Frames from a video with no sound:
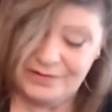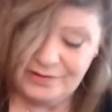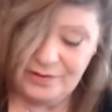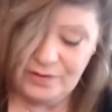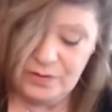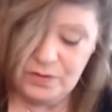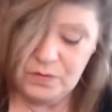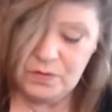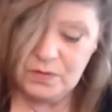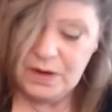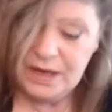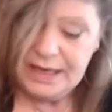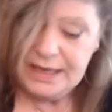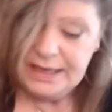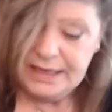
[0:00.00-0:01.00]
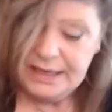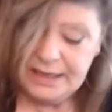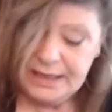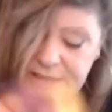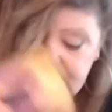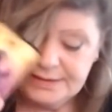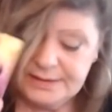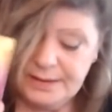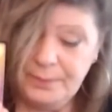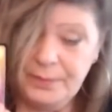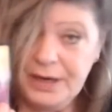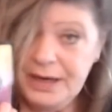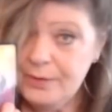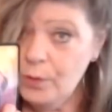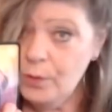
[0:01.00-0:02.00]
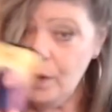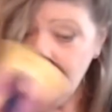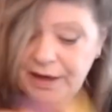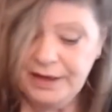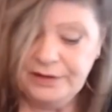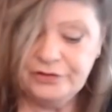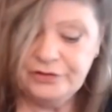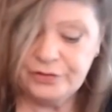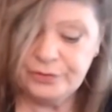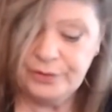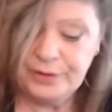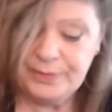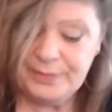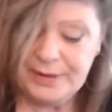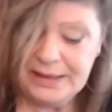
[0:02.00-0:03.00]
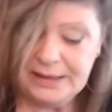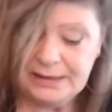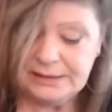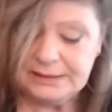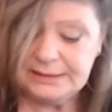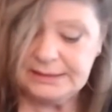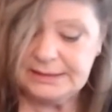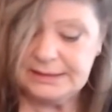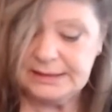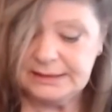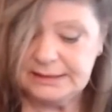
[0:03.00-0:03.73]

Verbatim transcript: So, somebody wanting to rebuild.